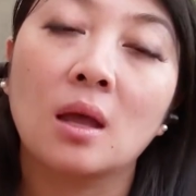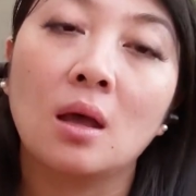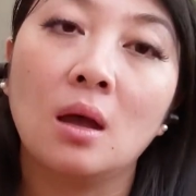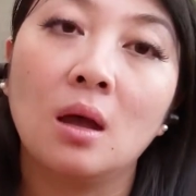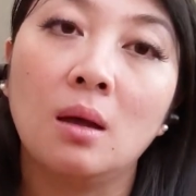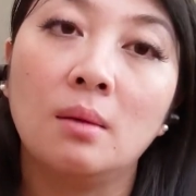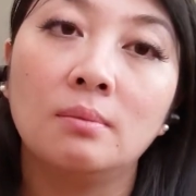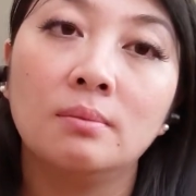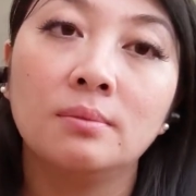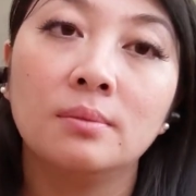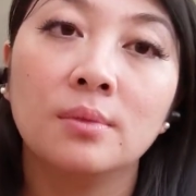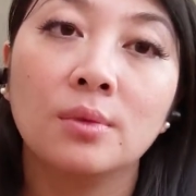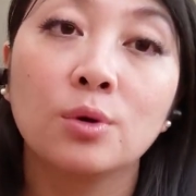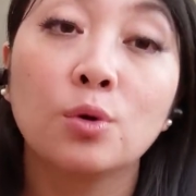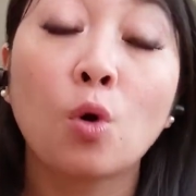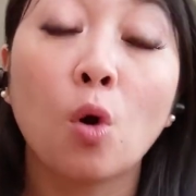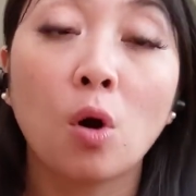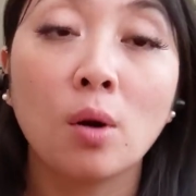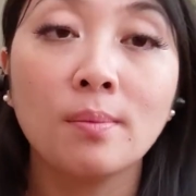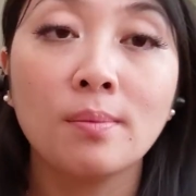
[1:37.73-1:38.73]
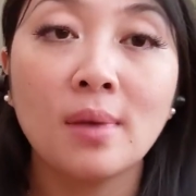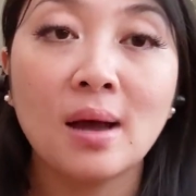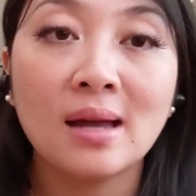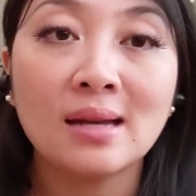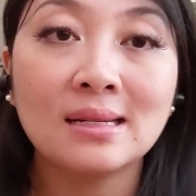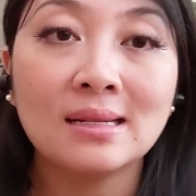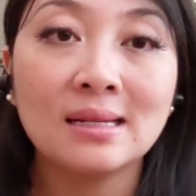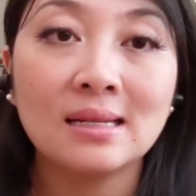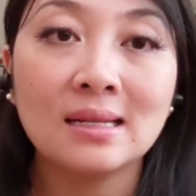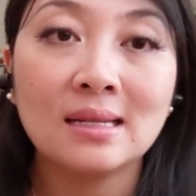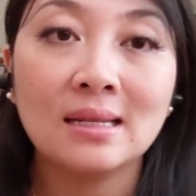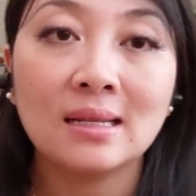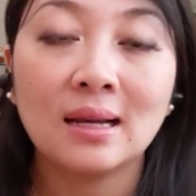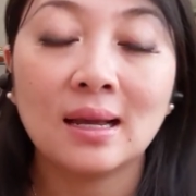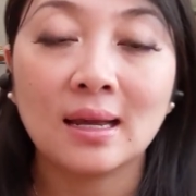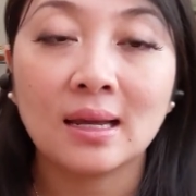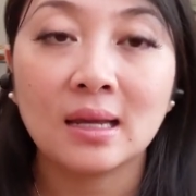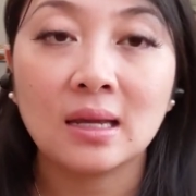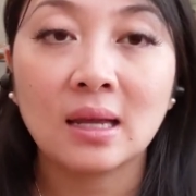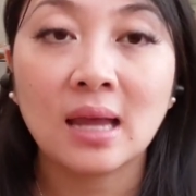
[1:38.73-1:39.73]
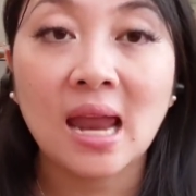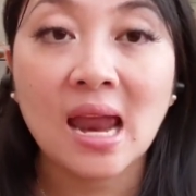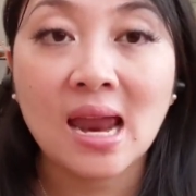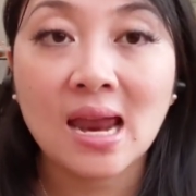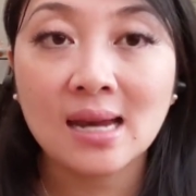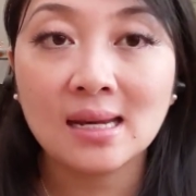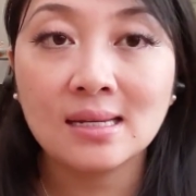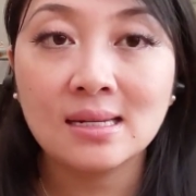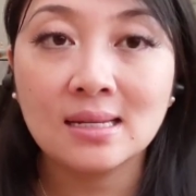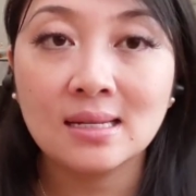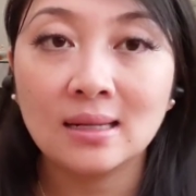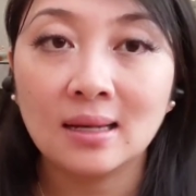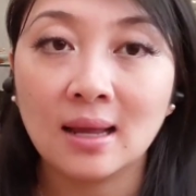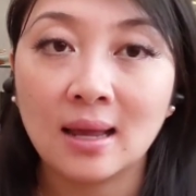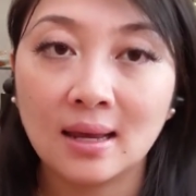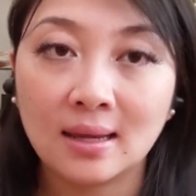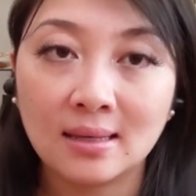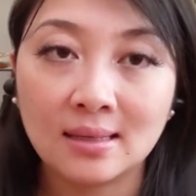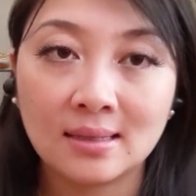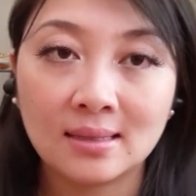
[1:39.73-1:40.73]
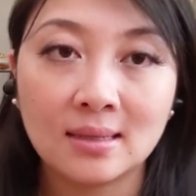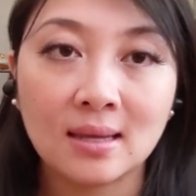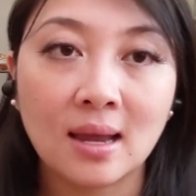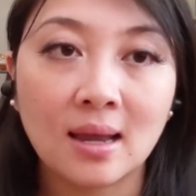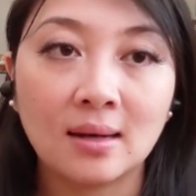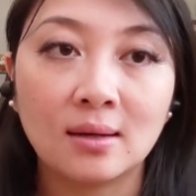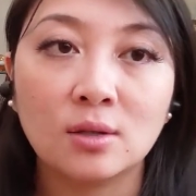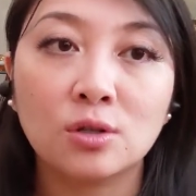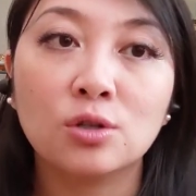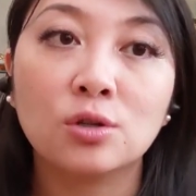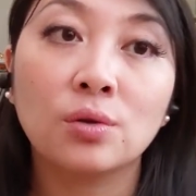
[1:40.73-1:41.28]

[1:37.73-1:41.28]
gourmandy, like candy-like scent.